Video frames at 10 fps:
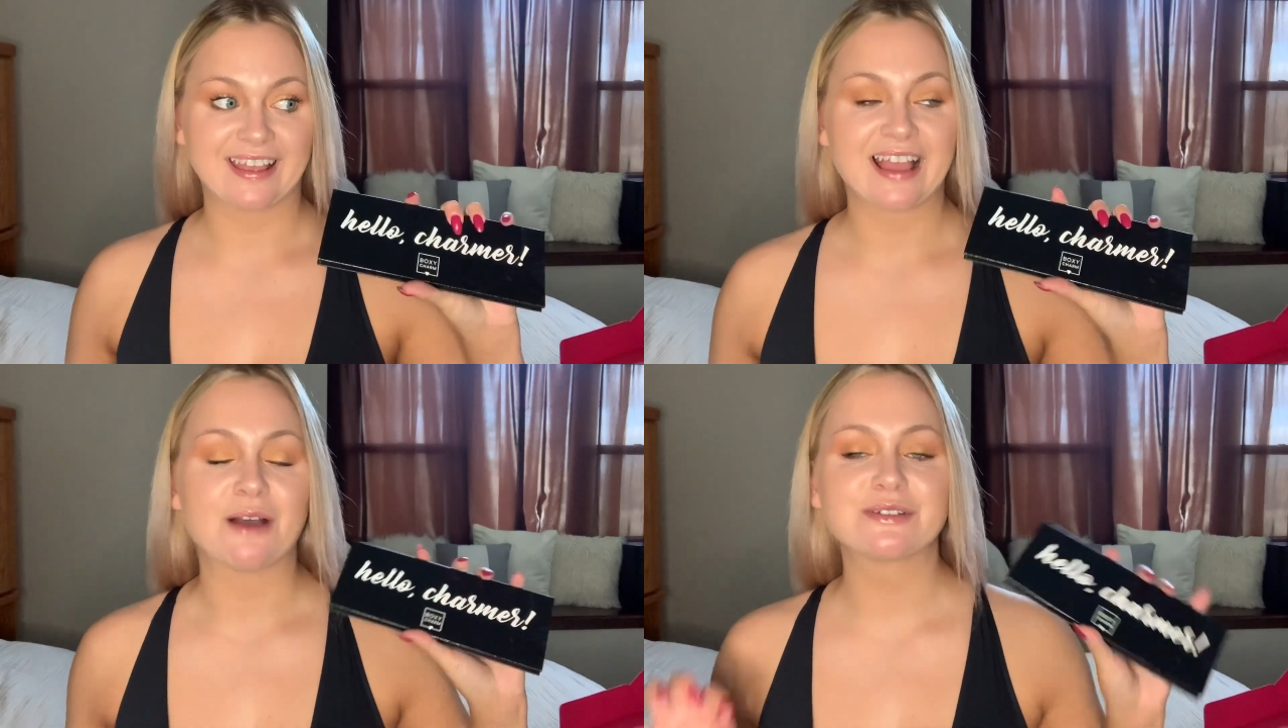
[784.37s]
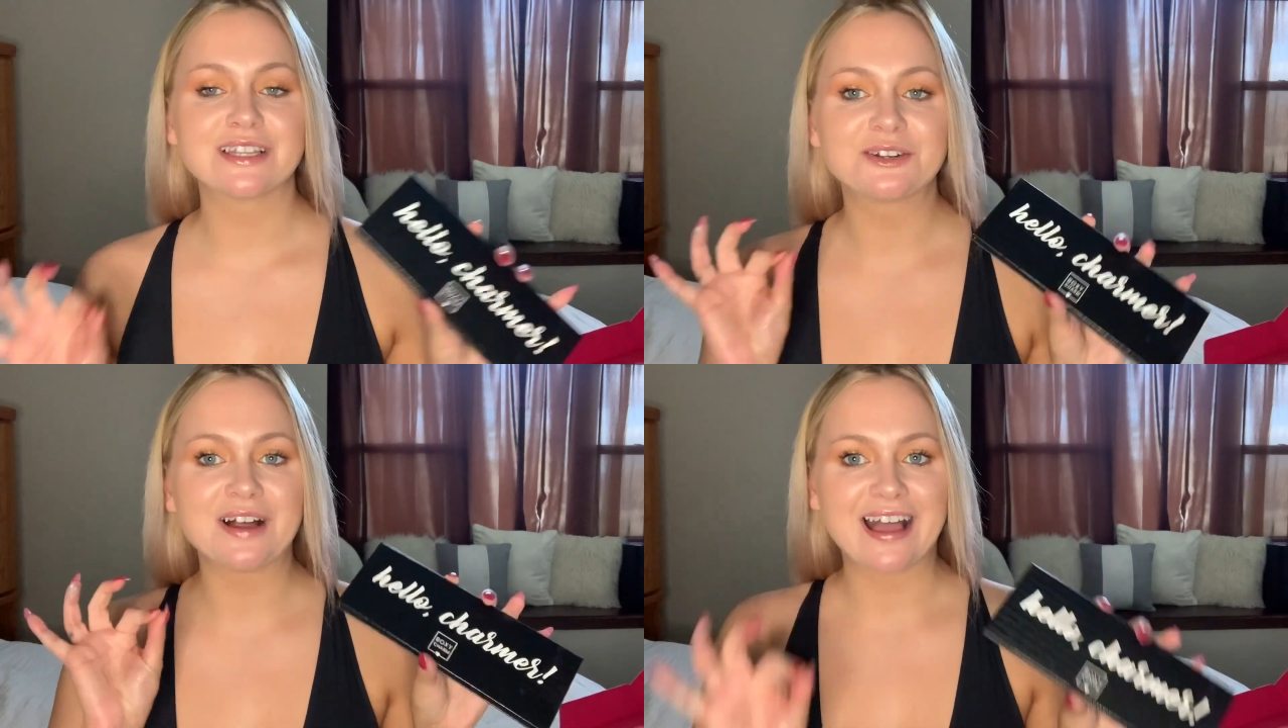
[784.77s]
I was a
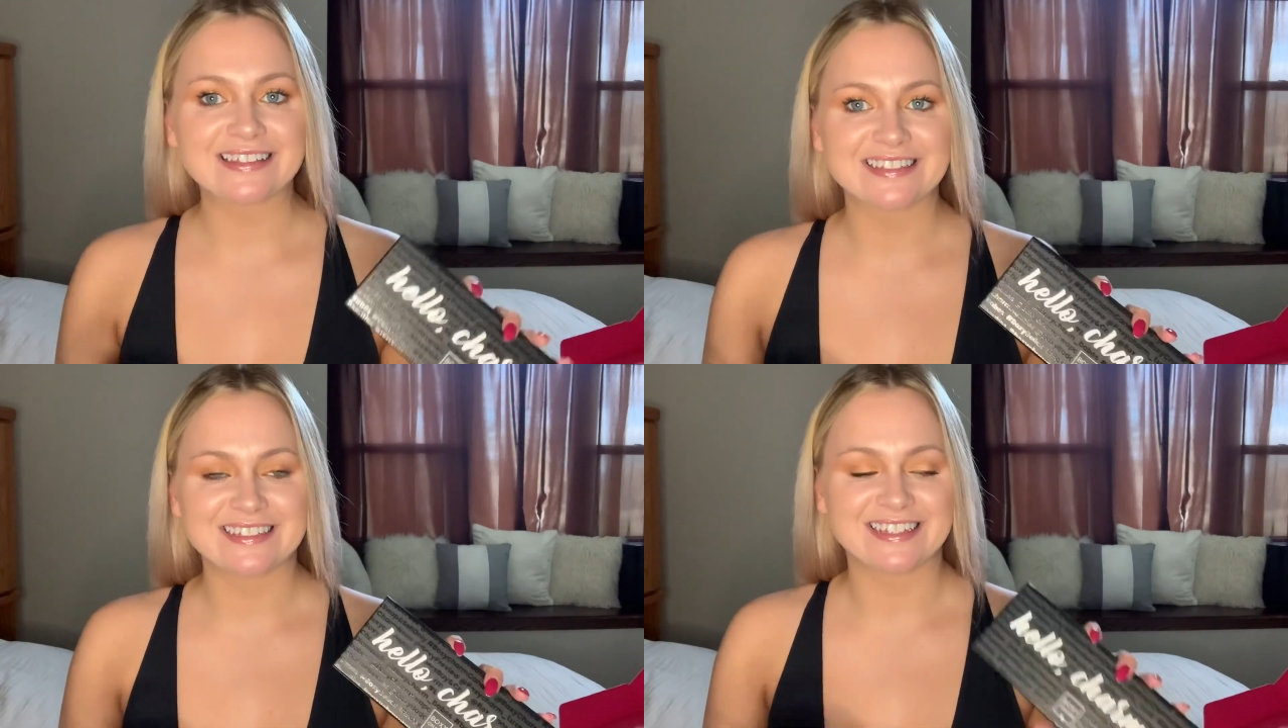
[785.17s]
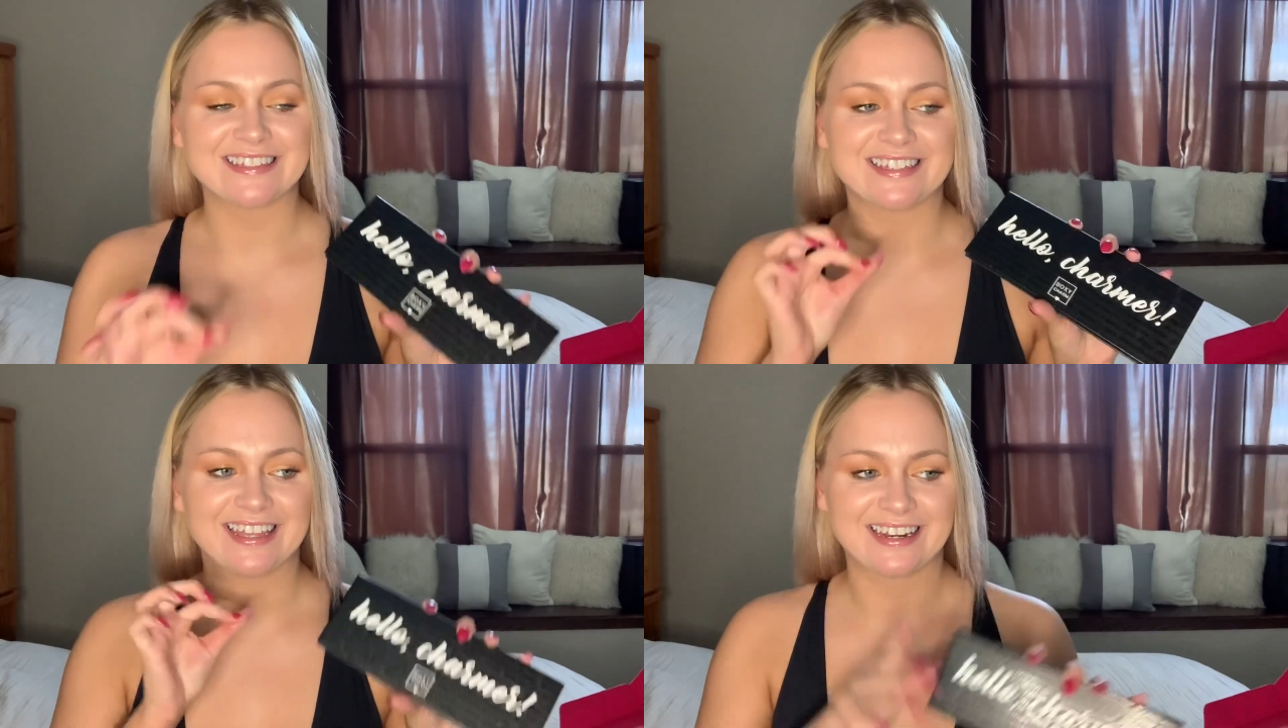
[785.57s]
little
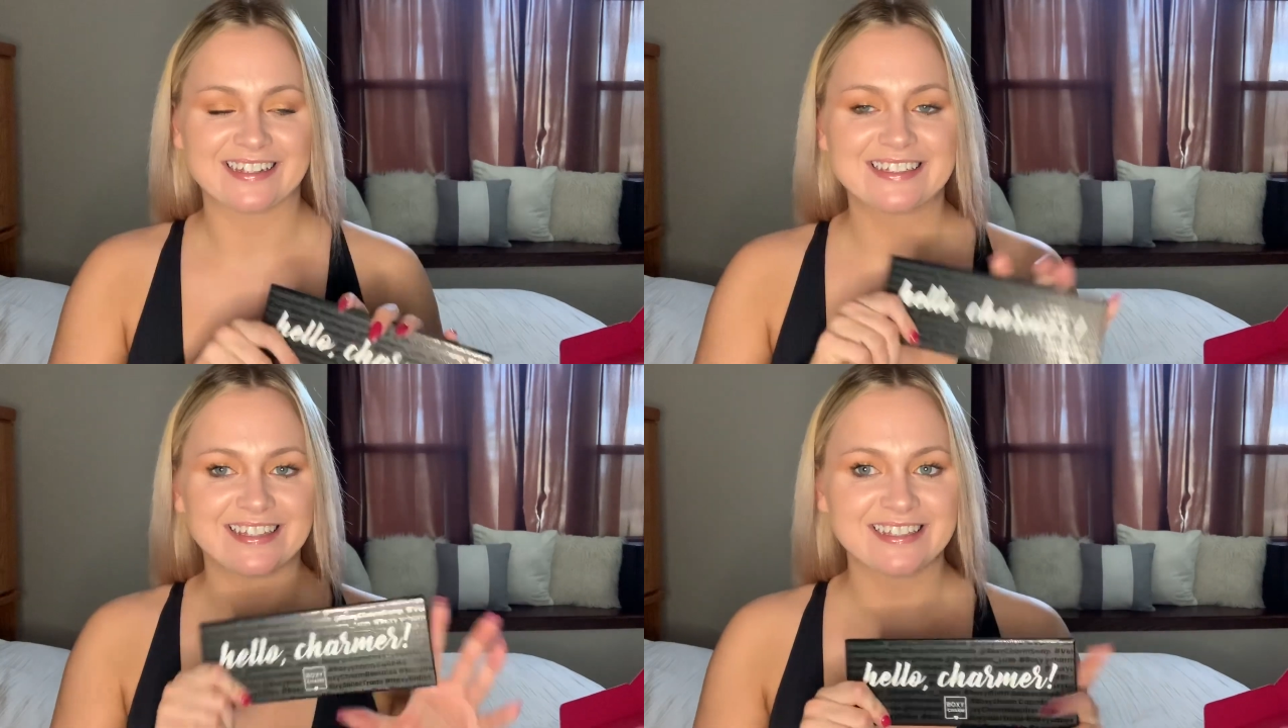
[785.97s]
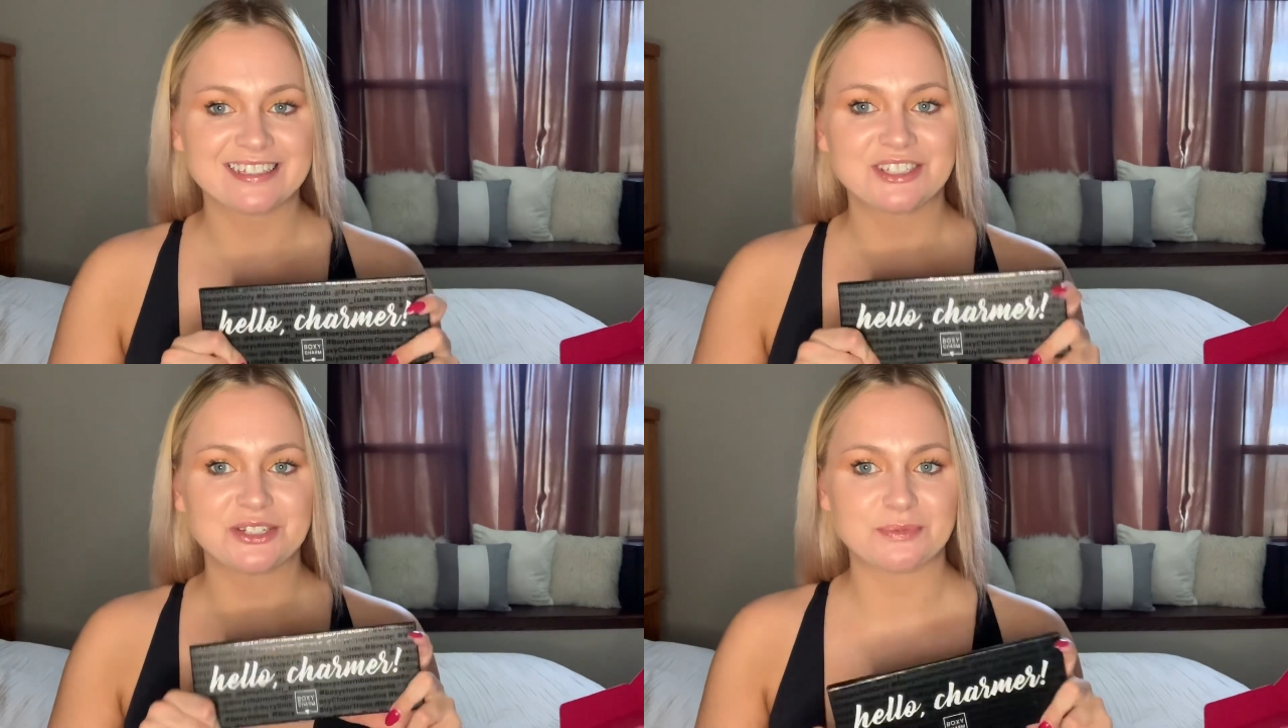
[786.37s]
hesitant to get into
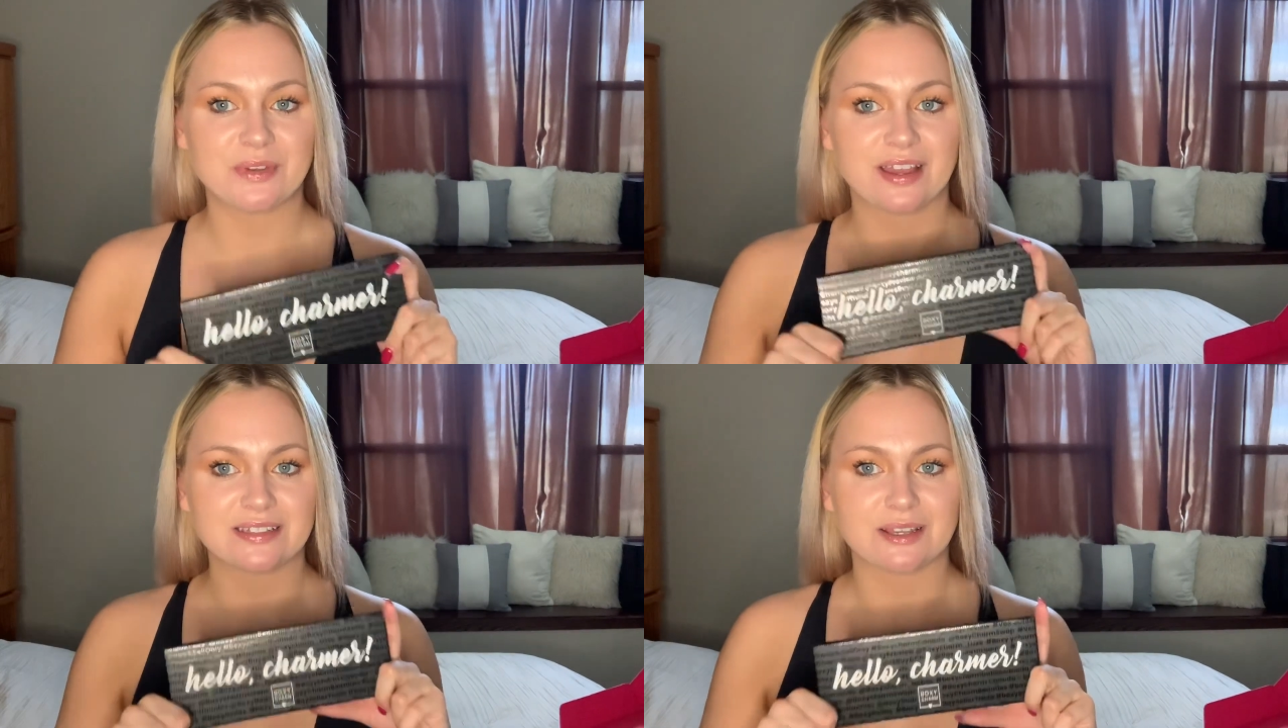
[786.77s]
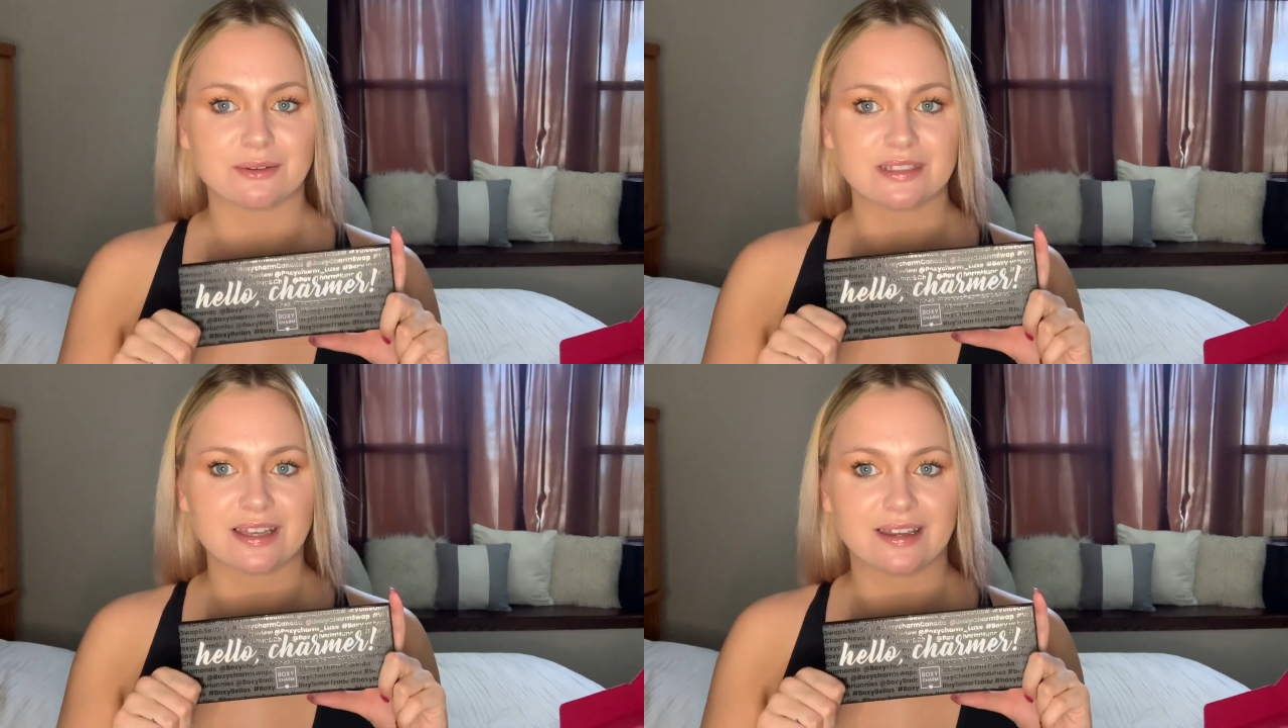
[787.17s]
this just because I
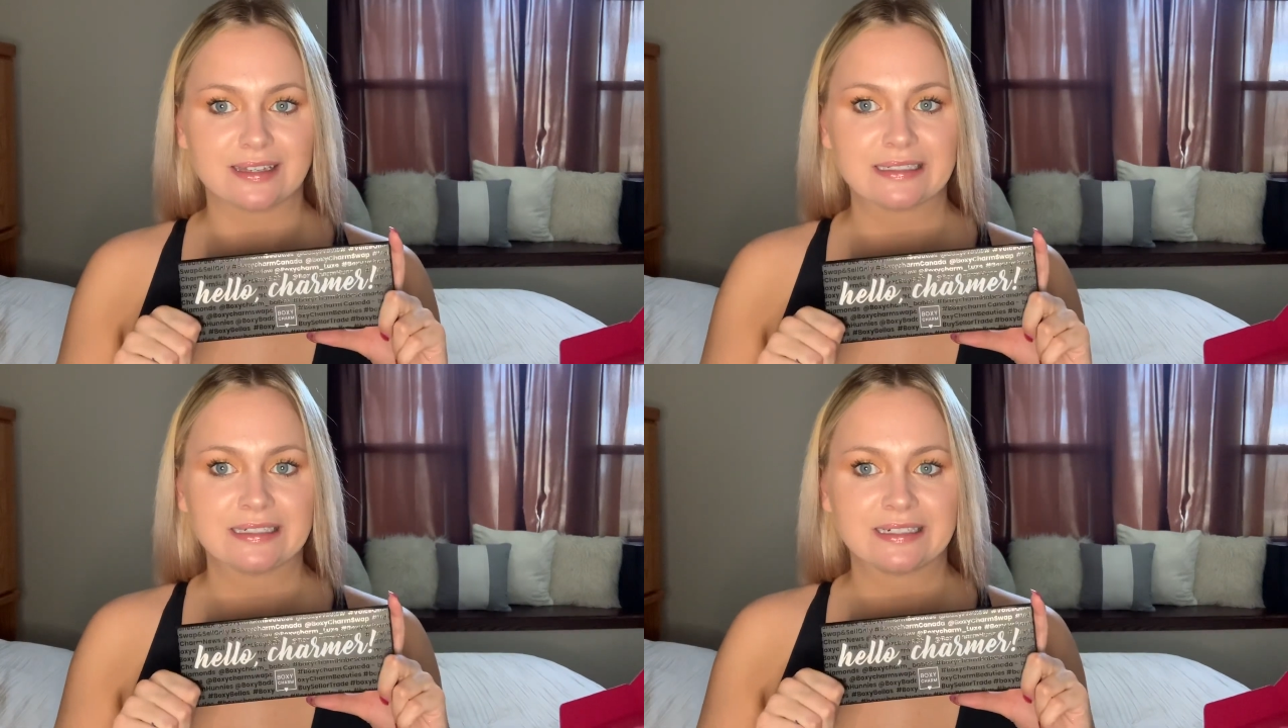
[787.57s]
was like,